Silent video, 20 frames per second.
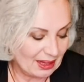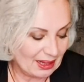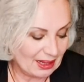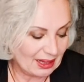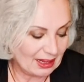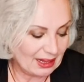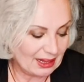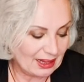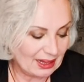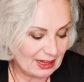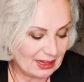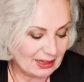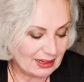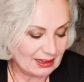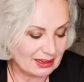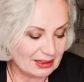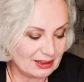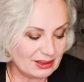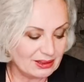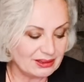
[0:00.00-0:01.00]
uh,
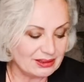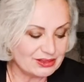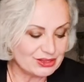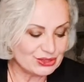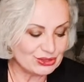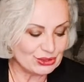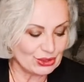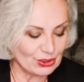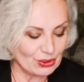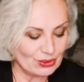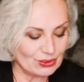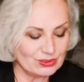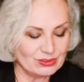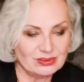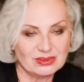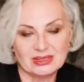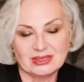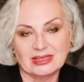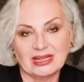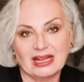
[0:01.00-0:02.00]

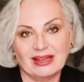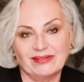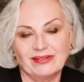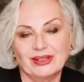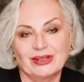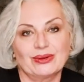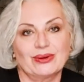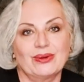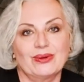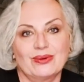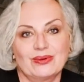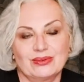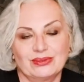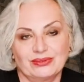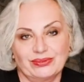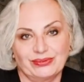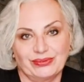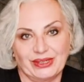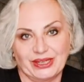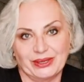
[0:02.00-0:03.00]
stones have their own
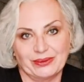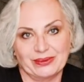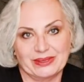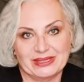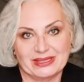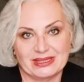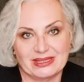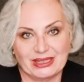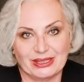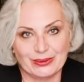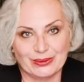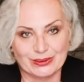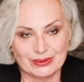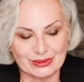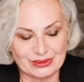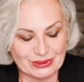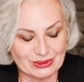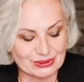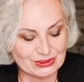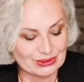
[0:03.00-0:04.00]
frequency
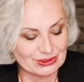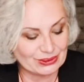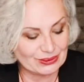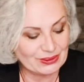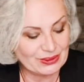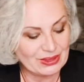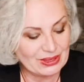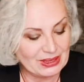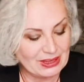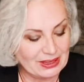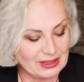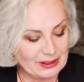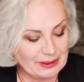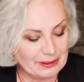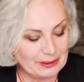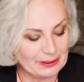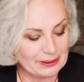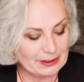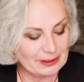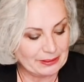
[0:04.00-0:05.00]
also. So
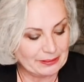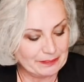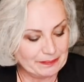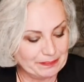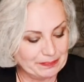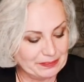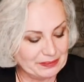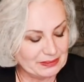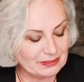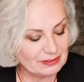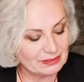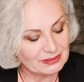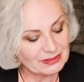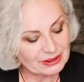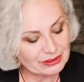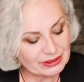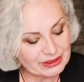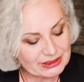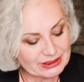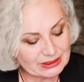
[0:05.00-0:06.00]
um,
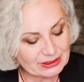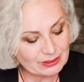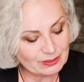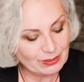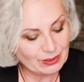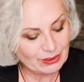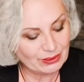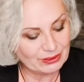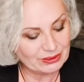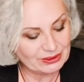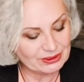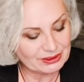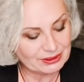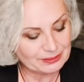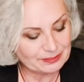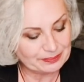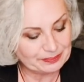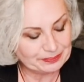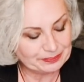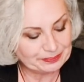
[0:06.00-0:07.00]
crystal balls
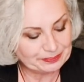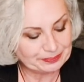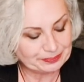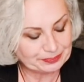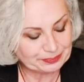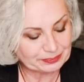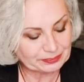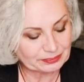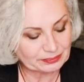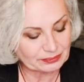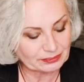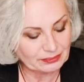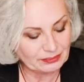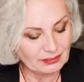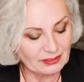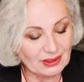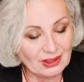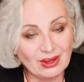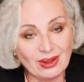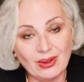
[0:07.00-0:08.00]

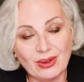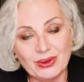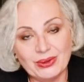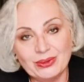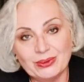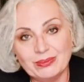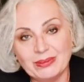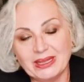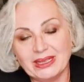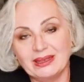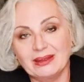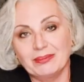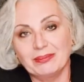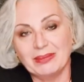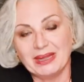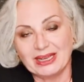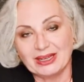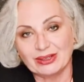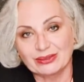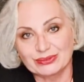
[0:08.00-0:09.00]
are ma
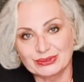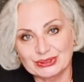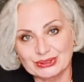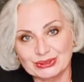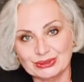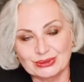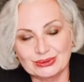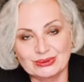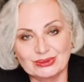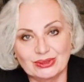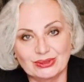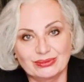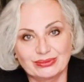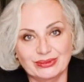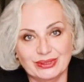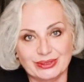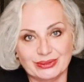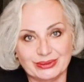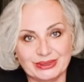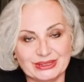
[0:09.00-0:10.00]
made of stone of
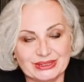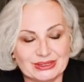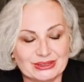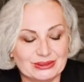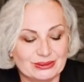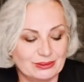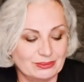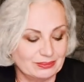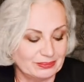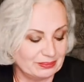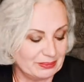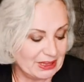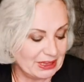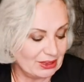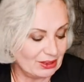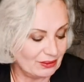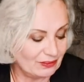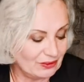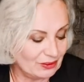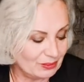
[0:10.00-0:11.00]
crystal. Many
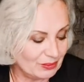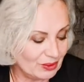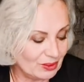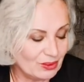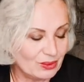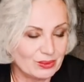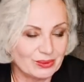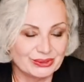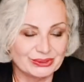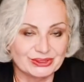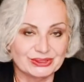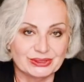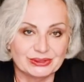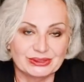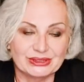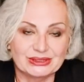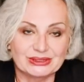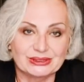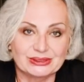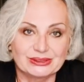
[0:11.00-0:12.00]
of them are quartz
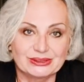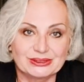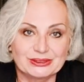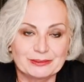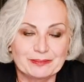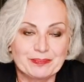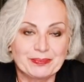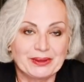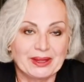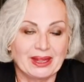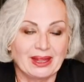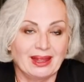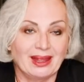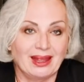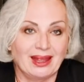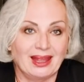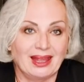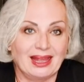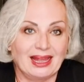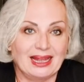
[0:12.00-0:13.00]
crystals
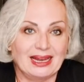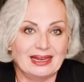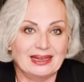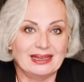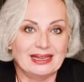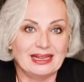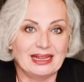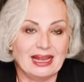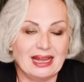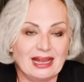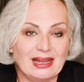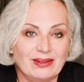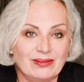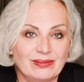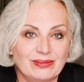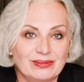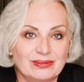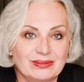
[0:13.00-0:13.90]
and they have